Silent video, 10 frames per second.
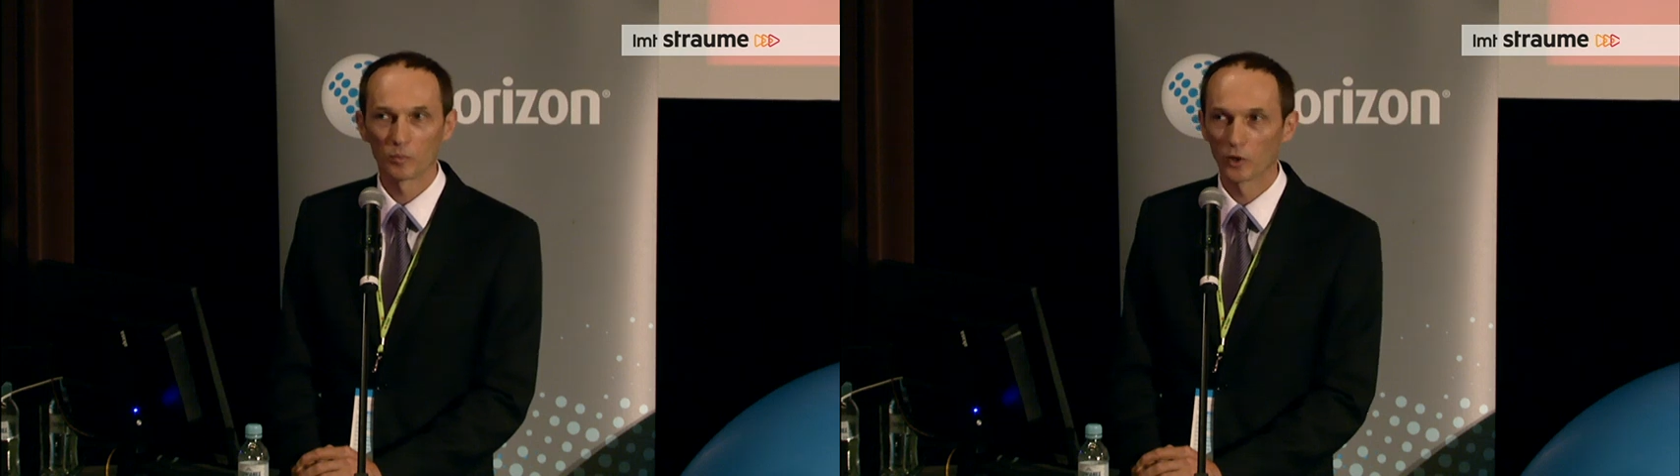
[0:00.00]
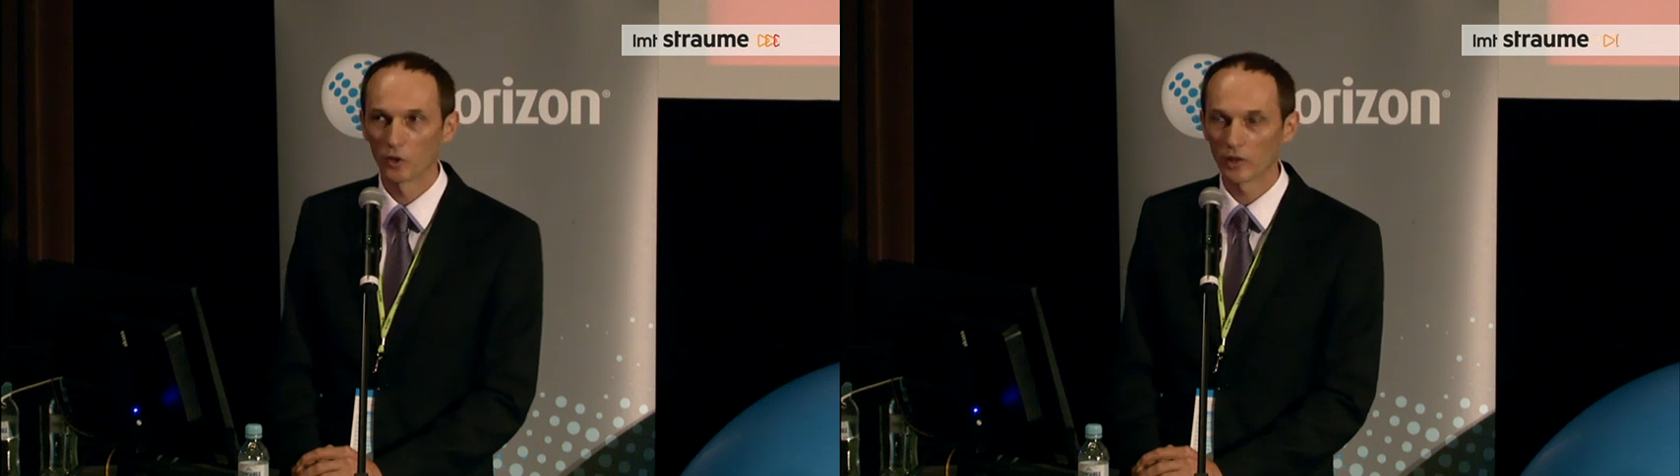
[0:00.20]

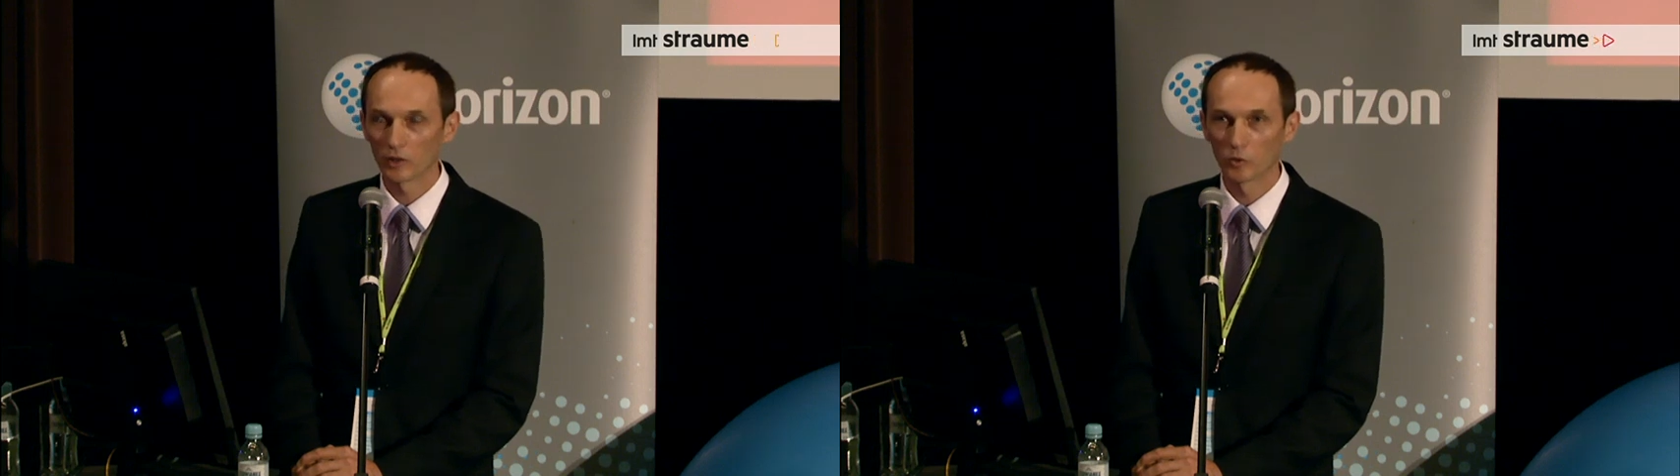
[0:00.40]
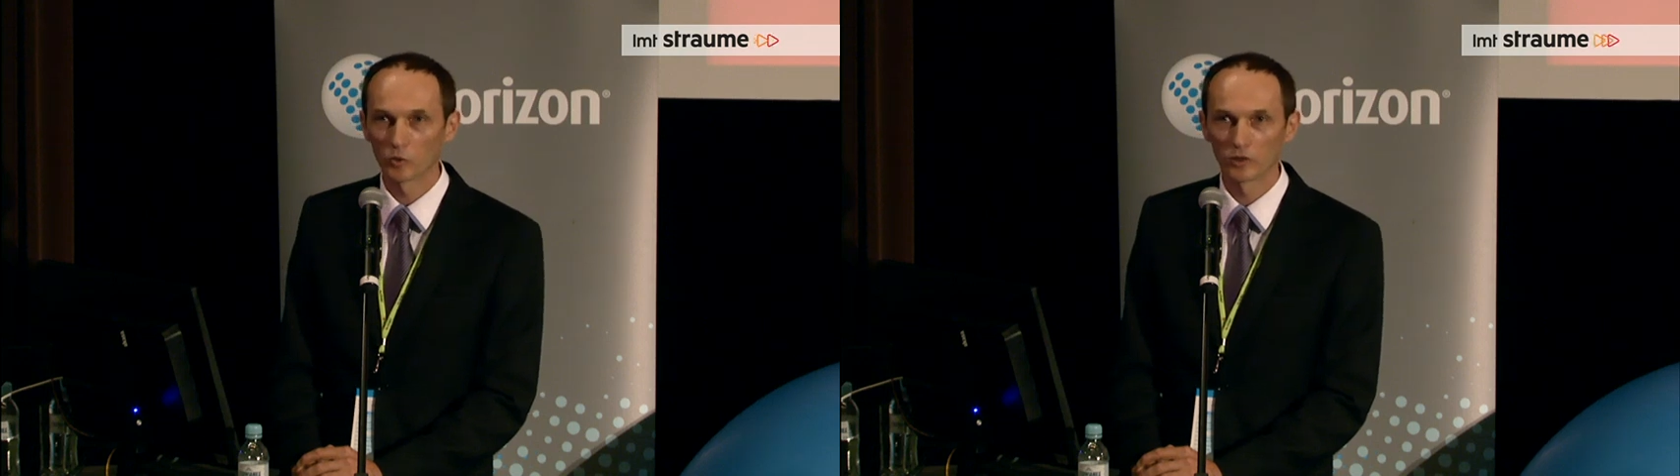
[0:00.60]

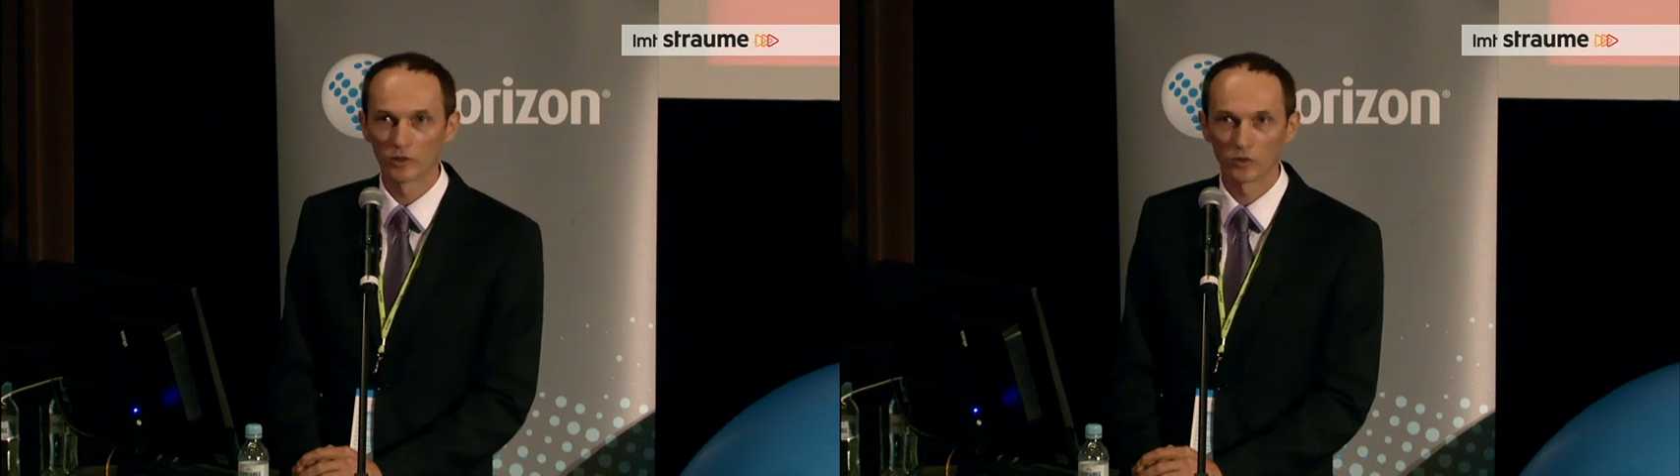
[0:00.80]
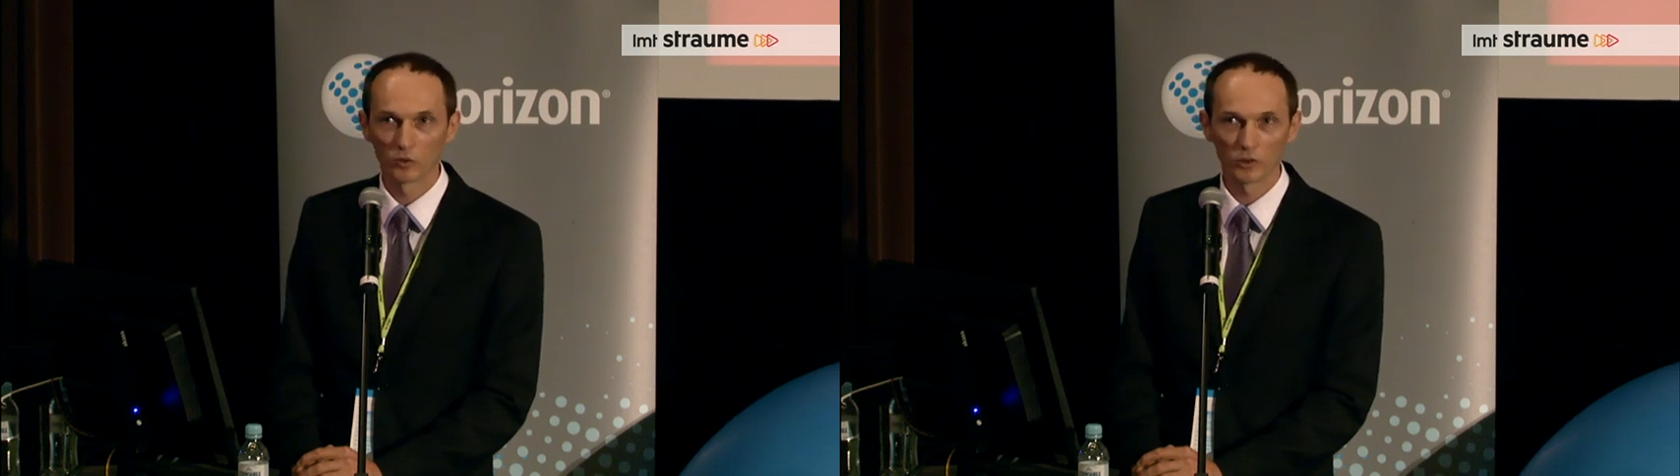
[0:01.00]
product which was
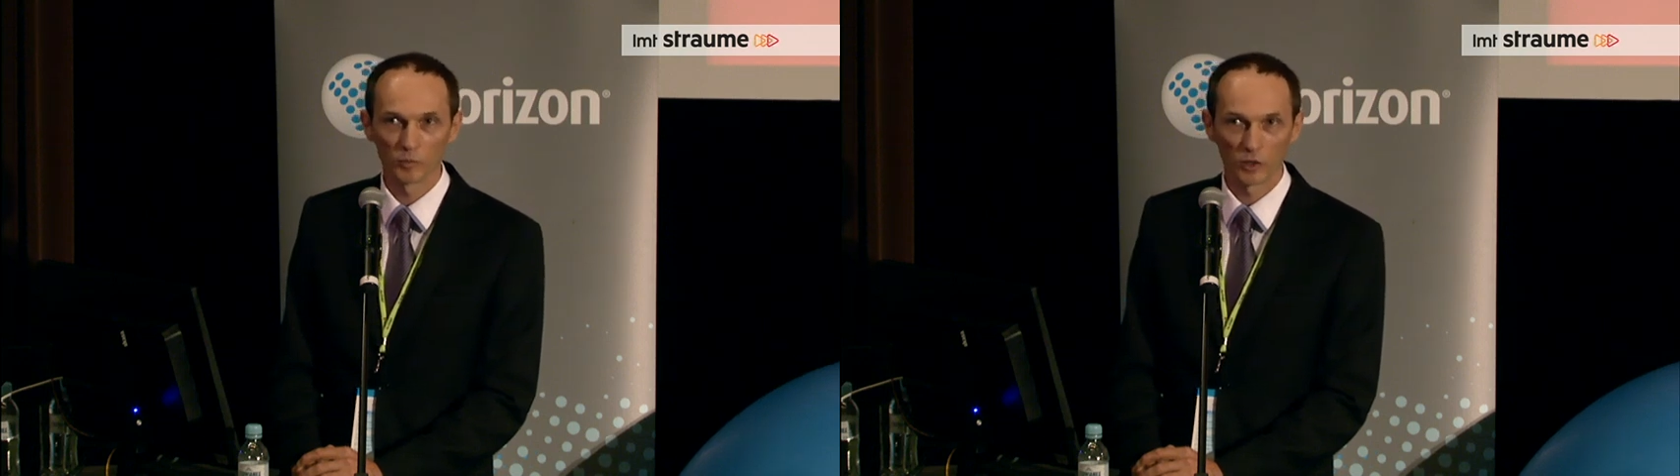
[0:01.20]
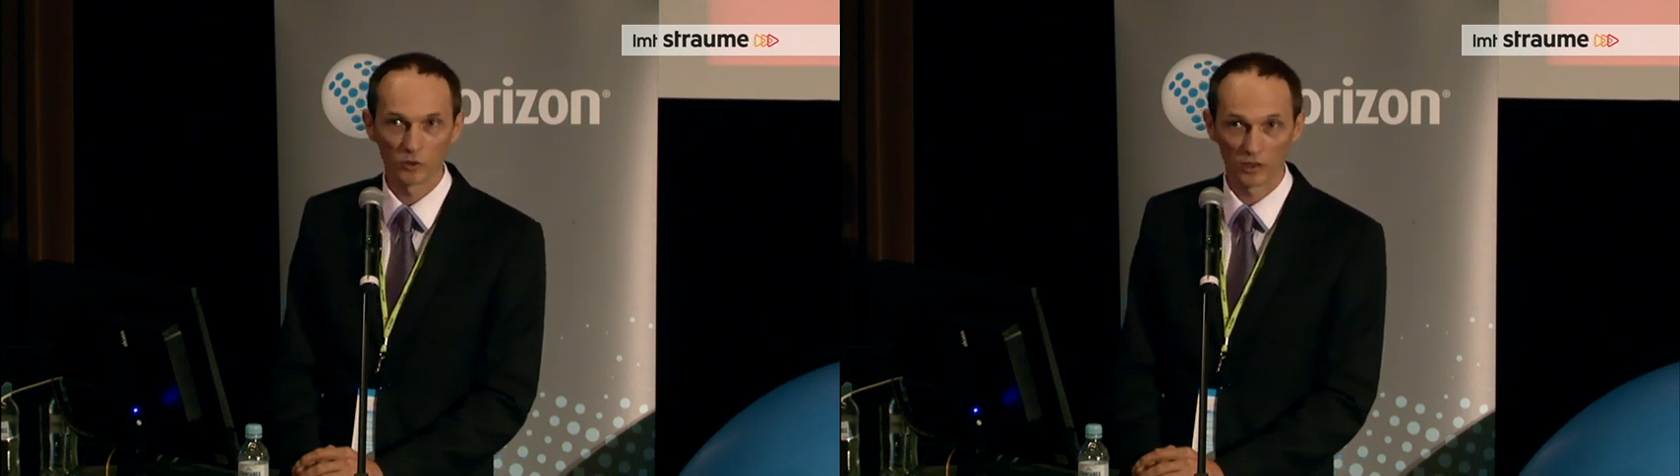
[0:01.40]
introduced in
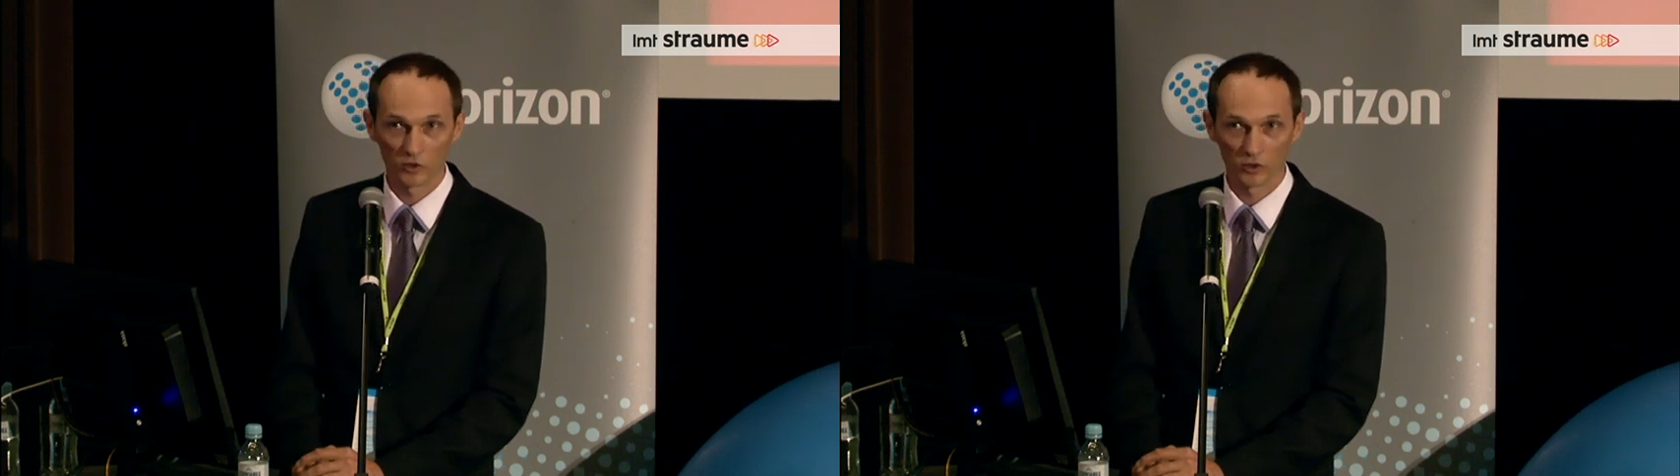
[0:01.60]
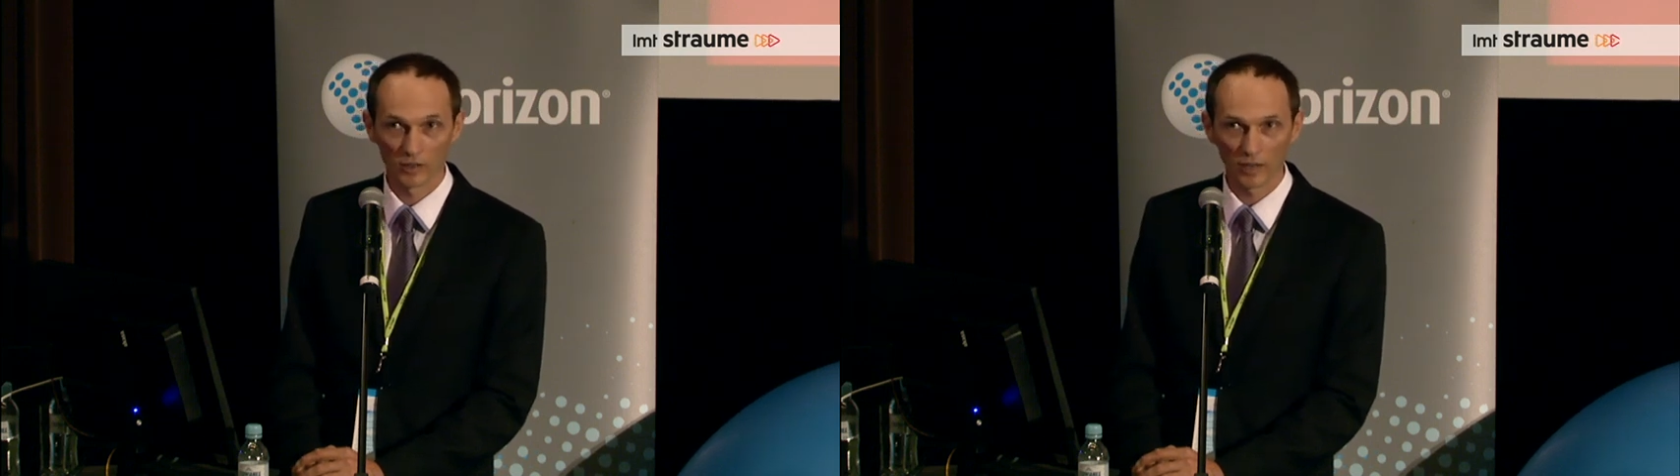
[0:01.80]

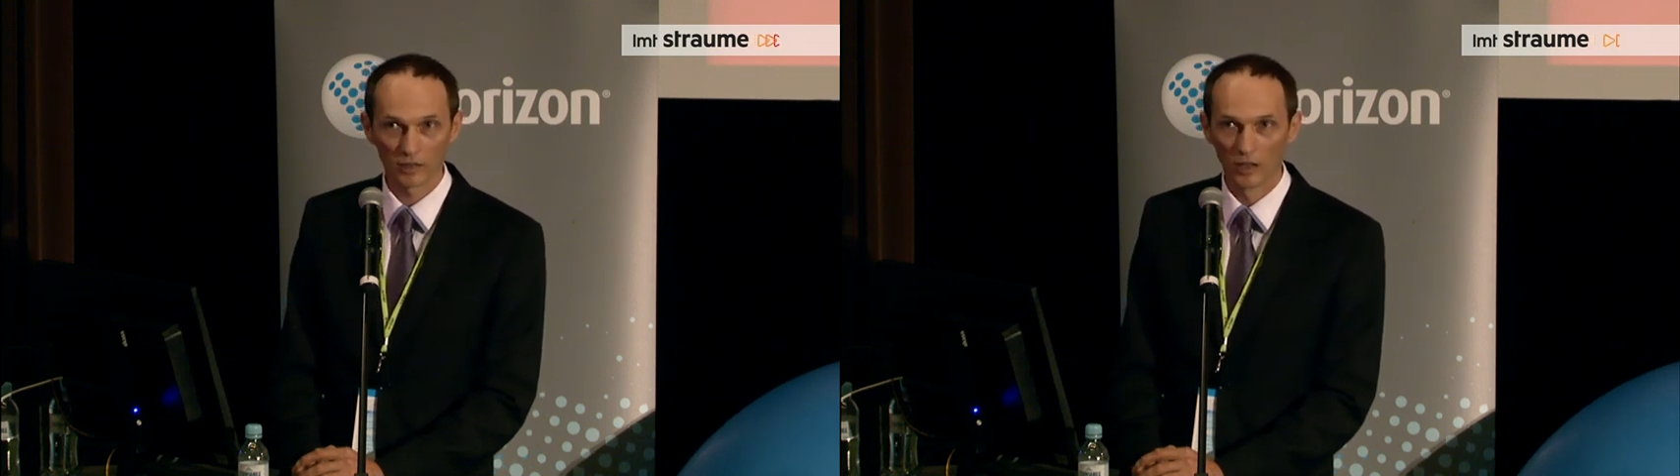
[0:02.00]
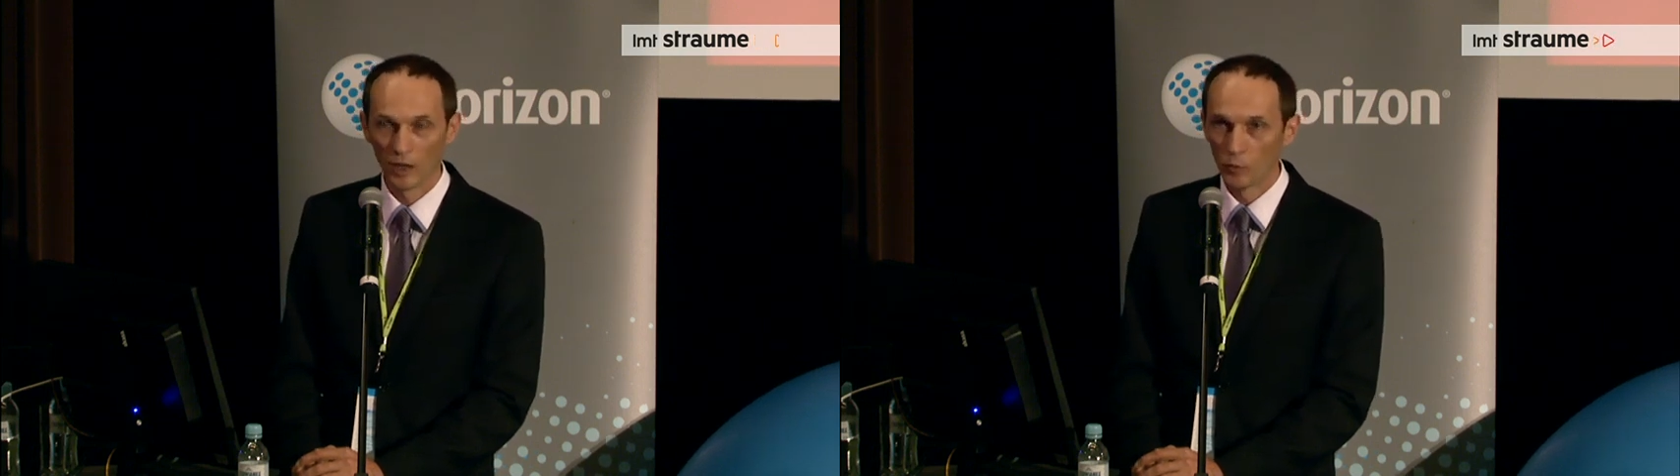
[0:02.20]
MicroStrategy 10,